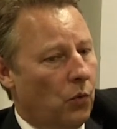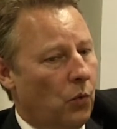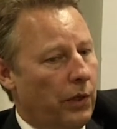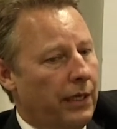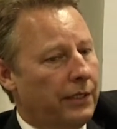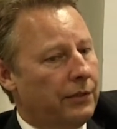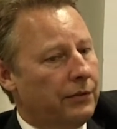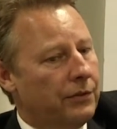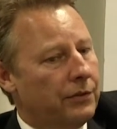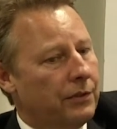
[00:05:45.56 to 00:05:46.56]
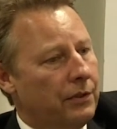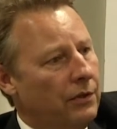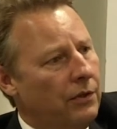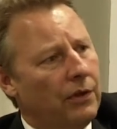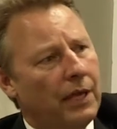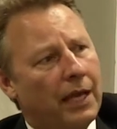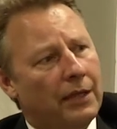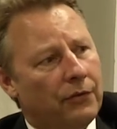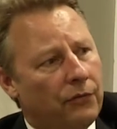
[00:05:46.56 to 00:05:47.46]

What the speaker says: we need to look at the